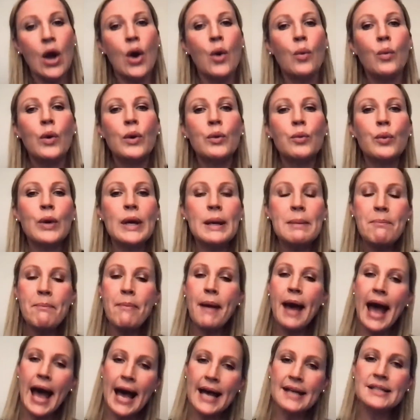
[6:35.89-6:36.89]
When we
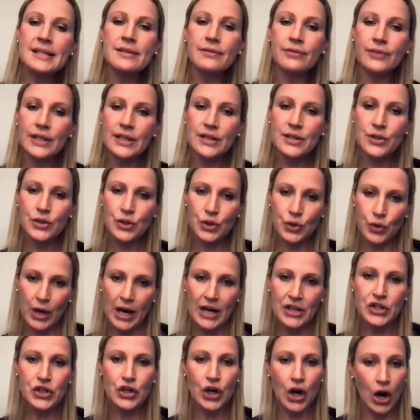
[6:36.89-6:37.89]
passively
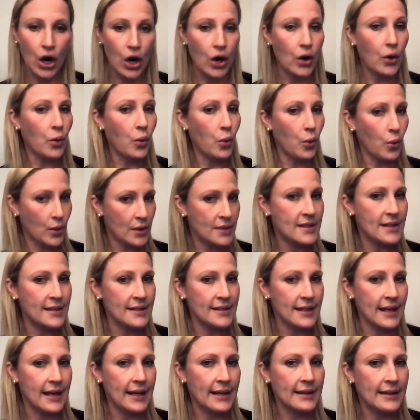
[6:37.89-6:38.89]
stretch our
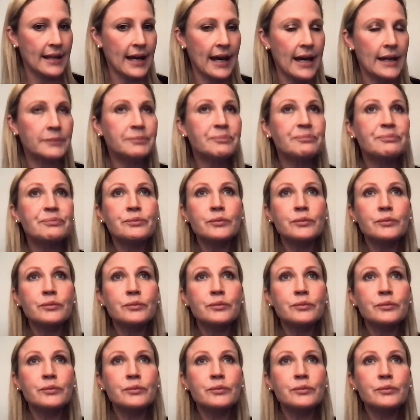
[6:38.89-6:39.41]
horses like that,